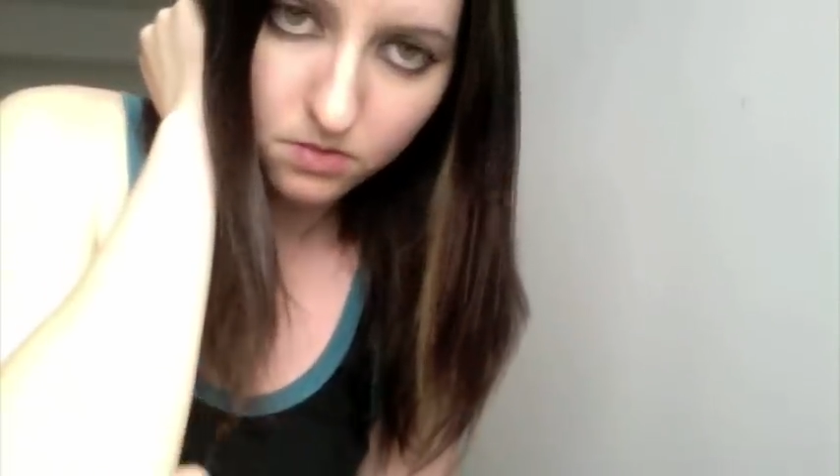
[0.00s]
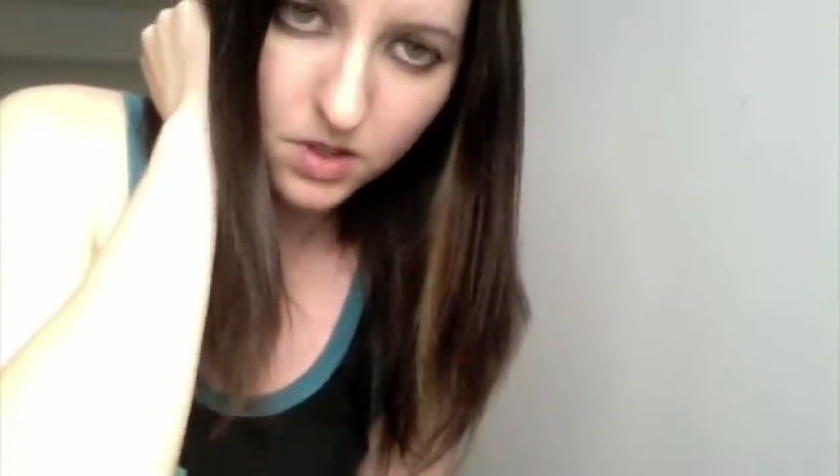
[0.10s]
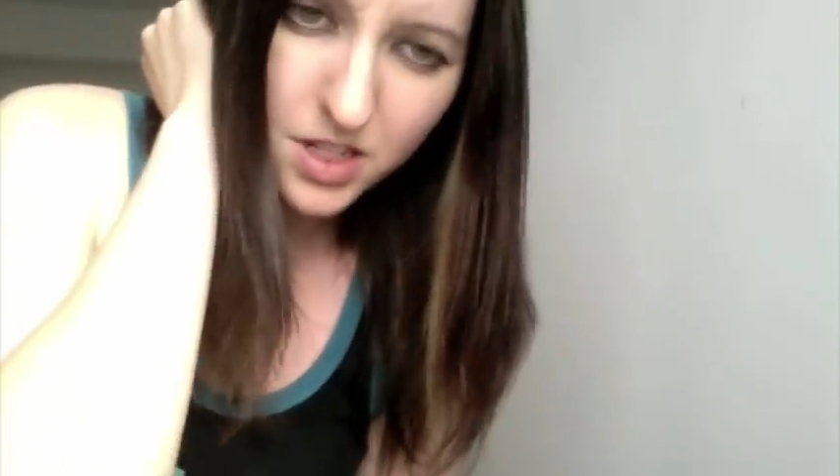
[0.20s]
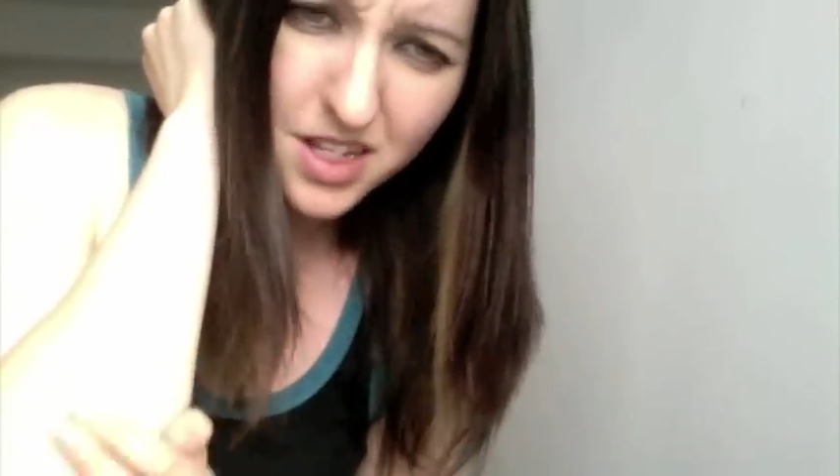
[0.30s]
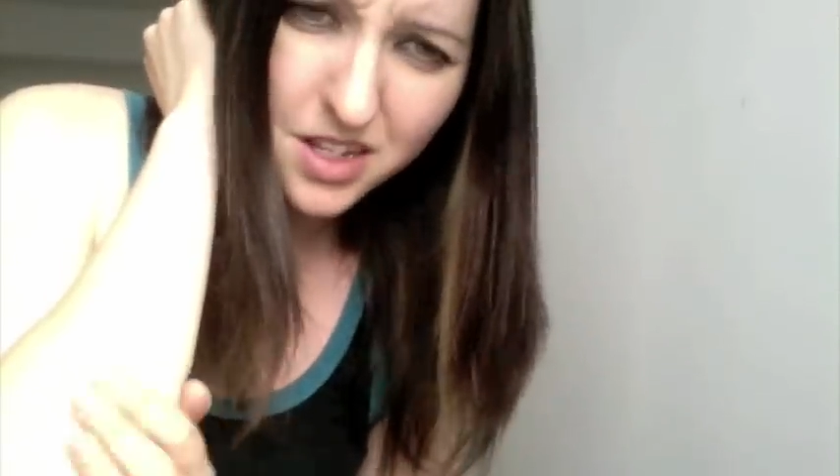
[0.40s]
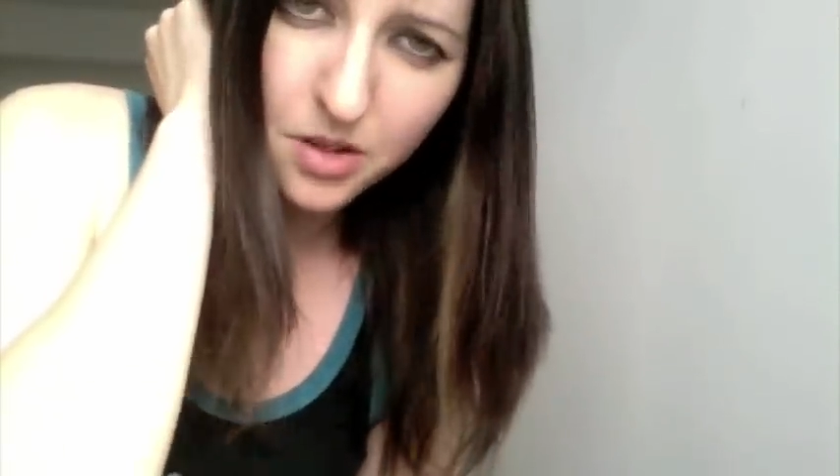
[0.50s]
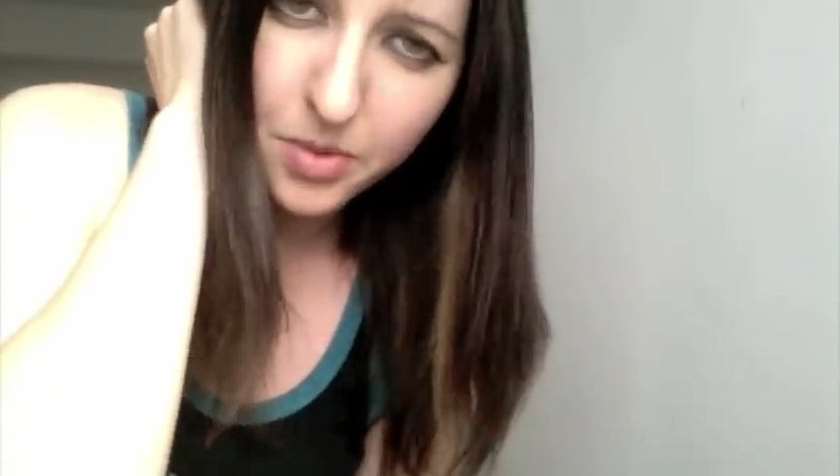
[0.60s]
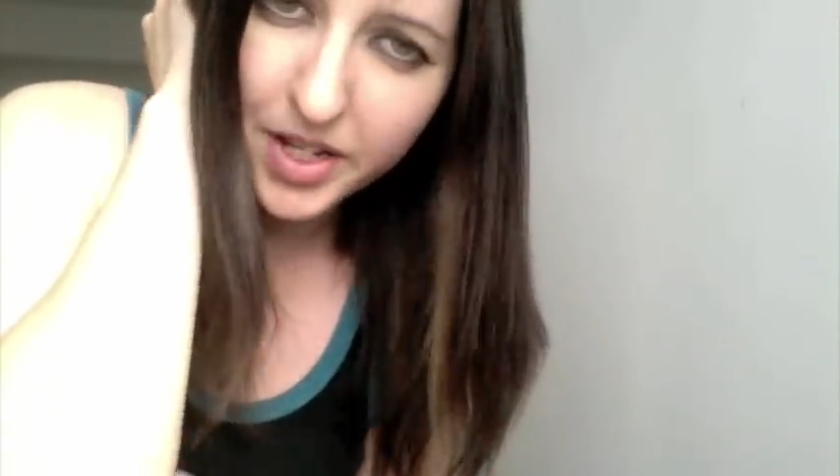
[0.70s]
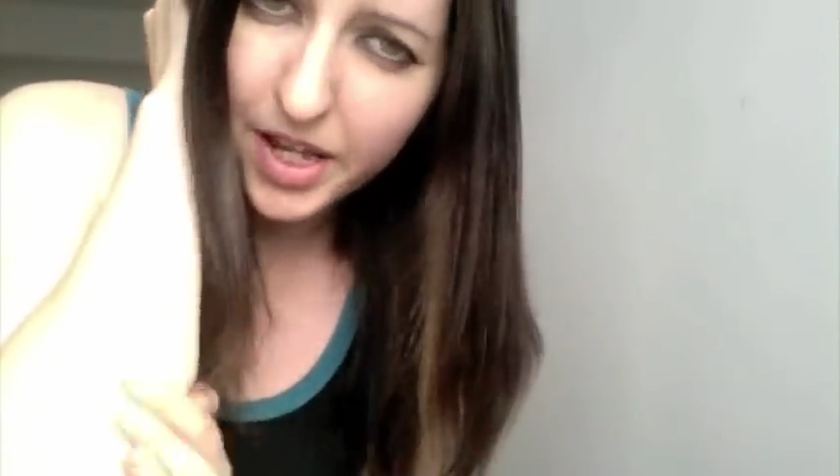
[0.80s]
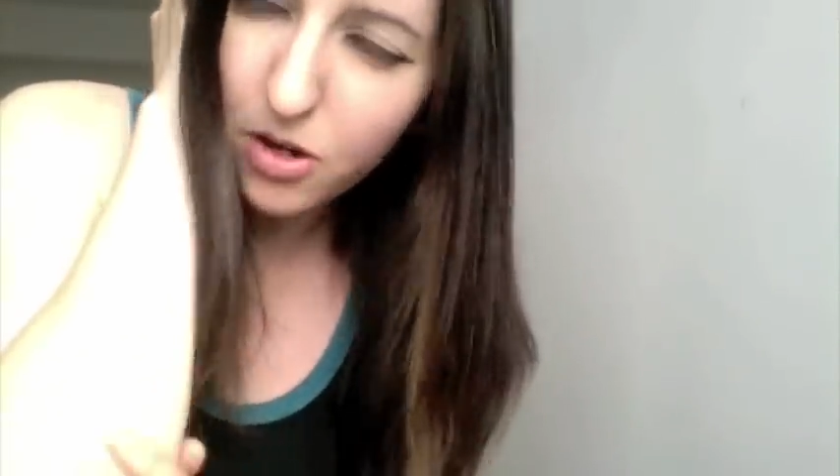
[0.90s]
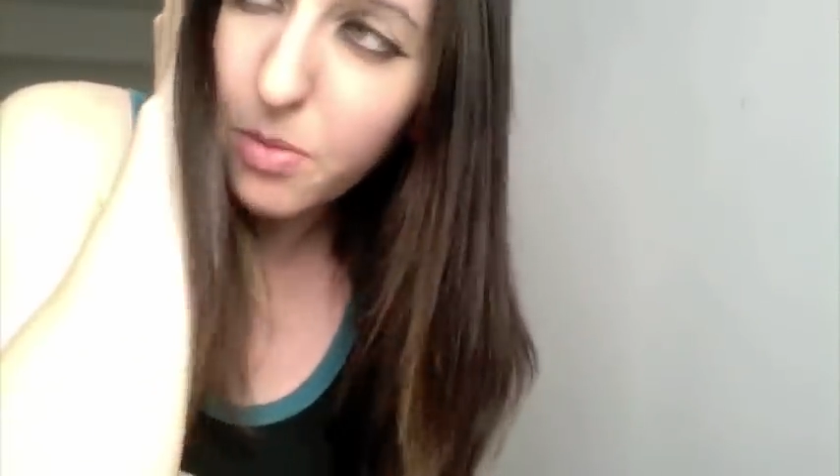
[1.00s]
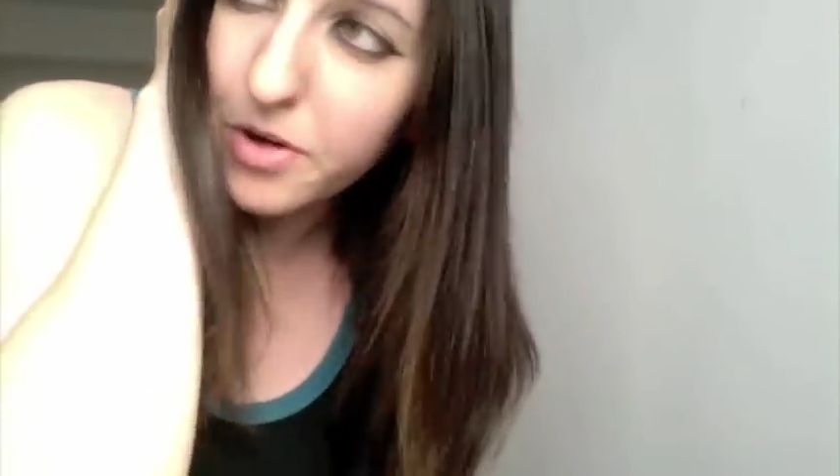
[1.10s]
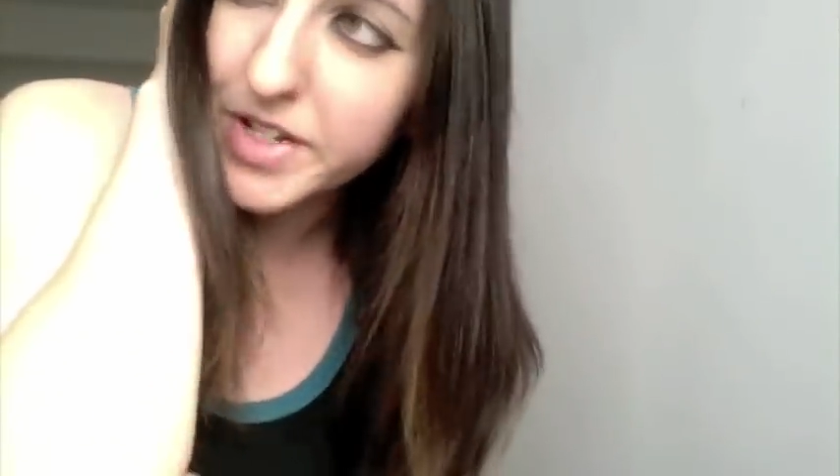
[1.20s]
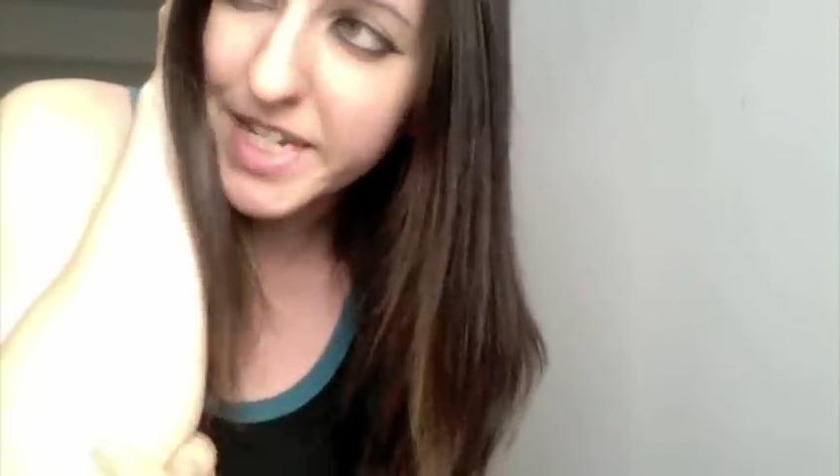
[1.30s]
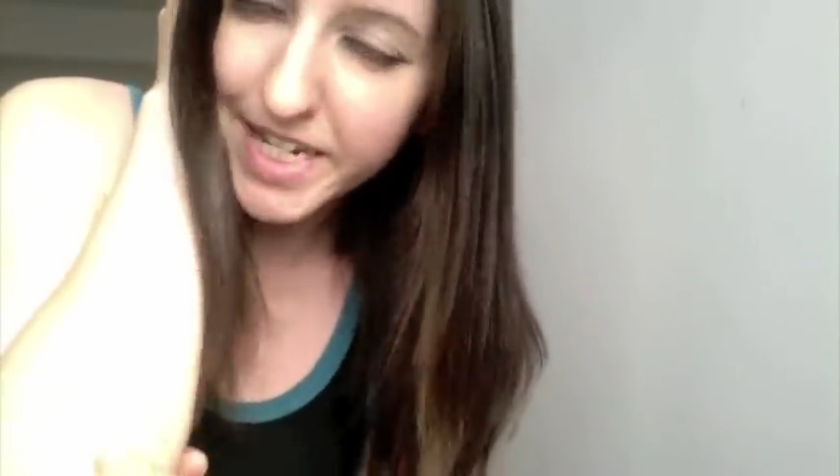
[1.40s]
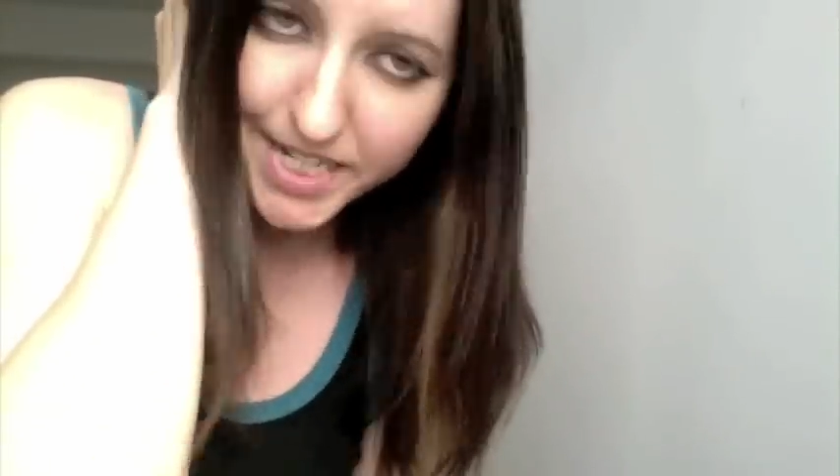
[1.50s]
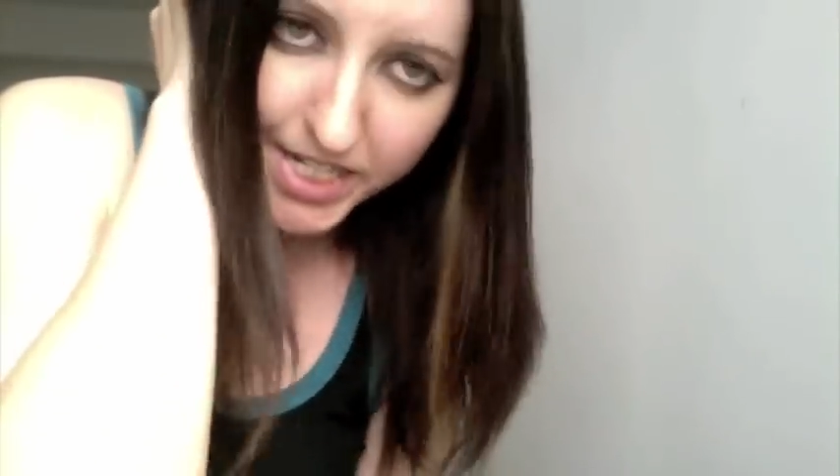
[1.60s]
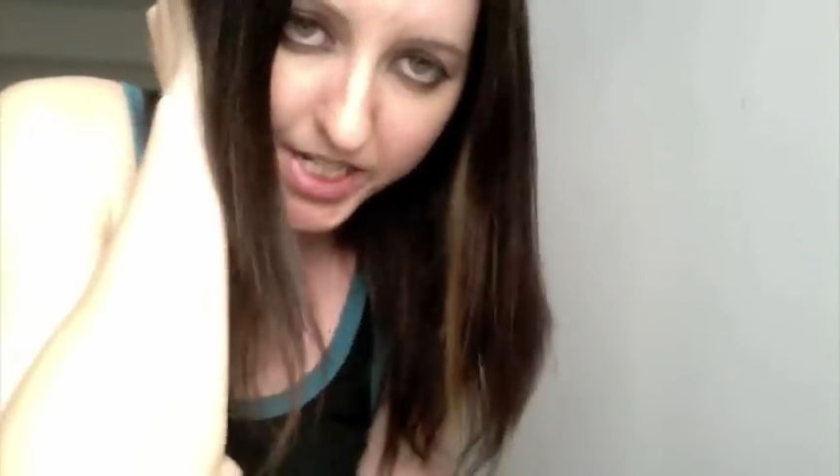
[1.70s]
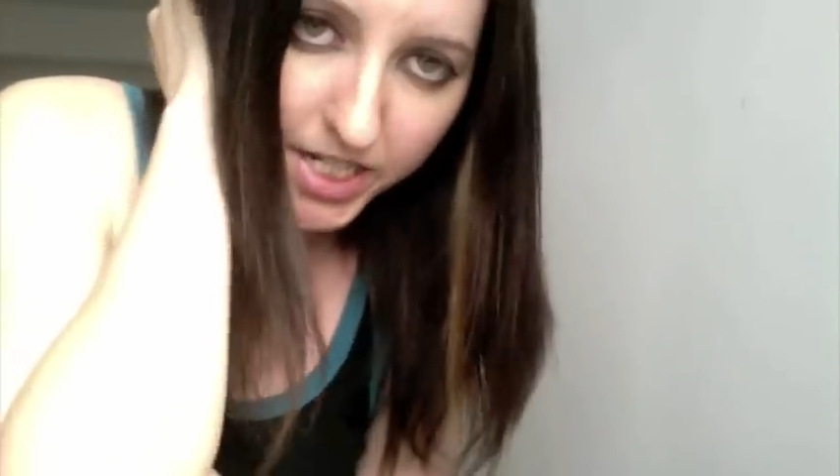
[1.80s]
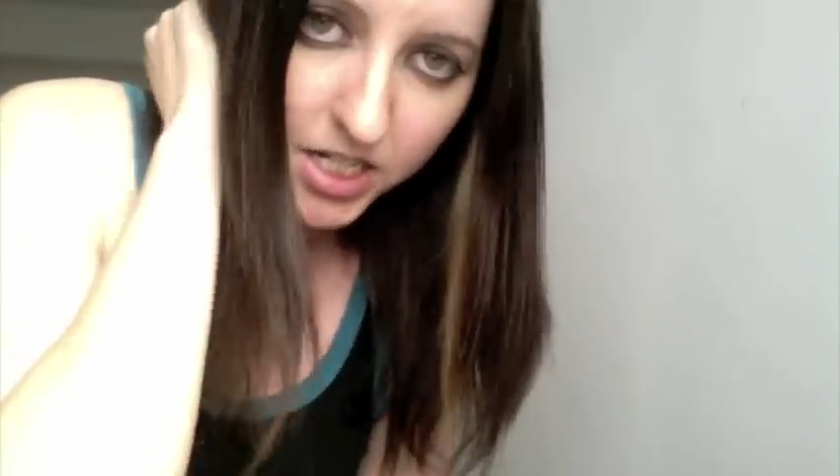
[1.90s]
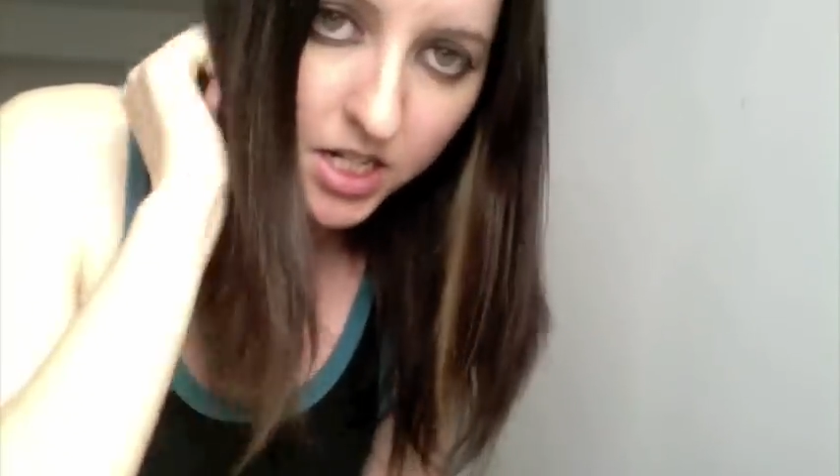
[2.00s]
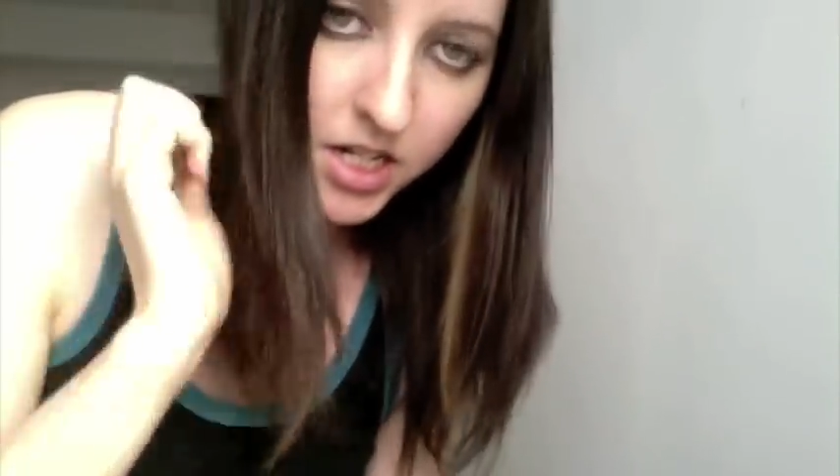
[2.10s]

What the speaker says: Oh, my elbow is itchy.